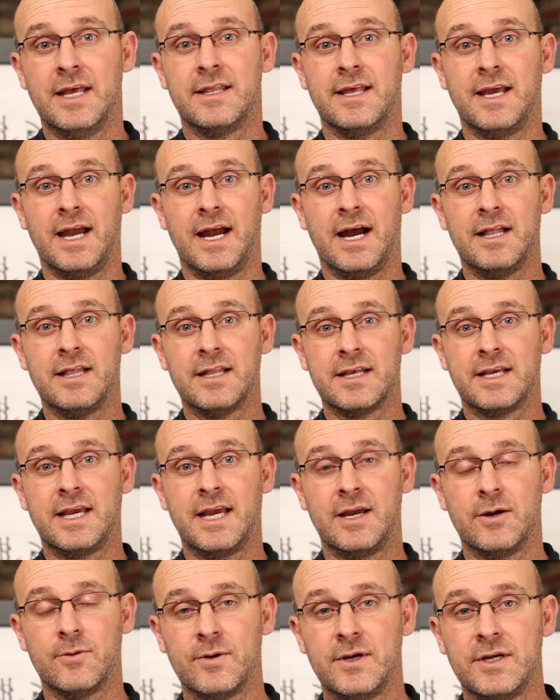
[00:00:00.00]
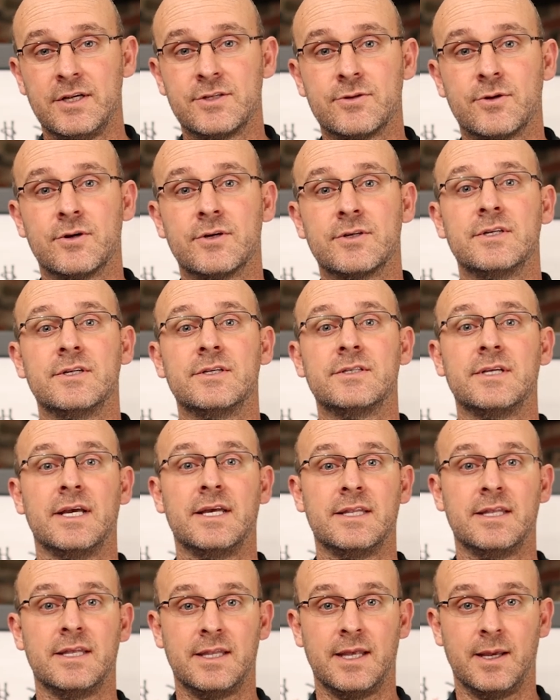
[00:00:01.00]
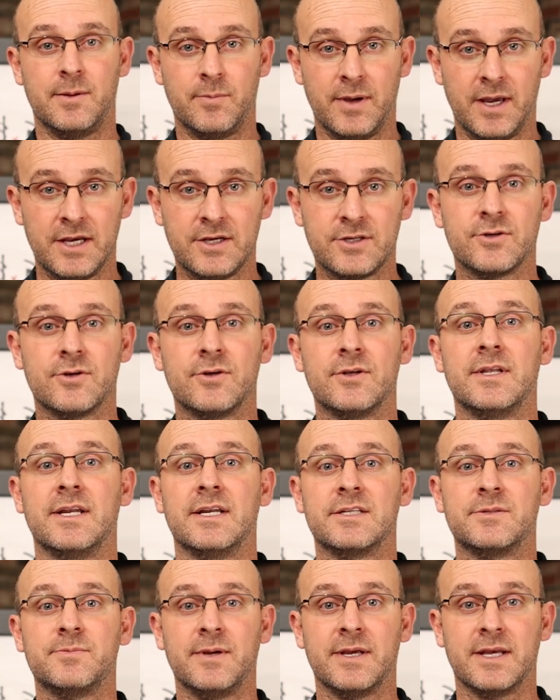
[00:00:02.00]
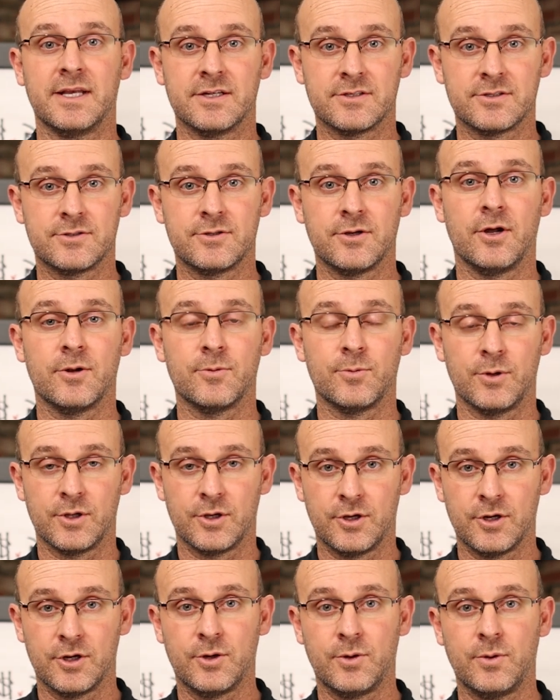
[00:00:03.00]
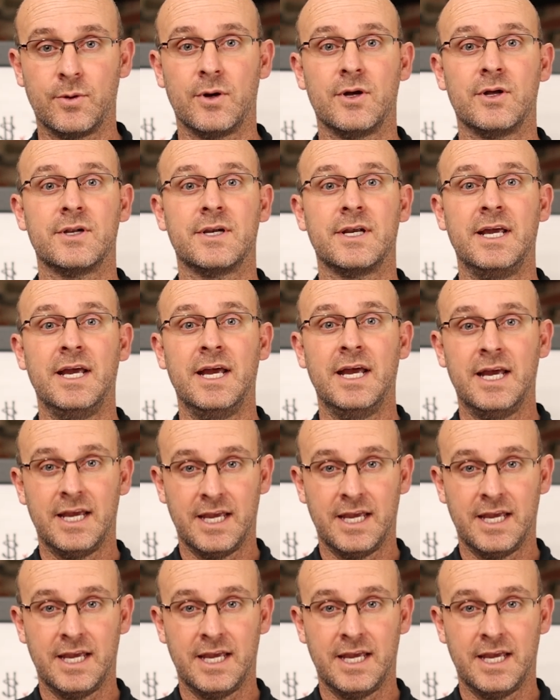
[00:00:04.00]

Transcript: they allocate resources, and then they make sure that it's being installed with good quality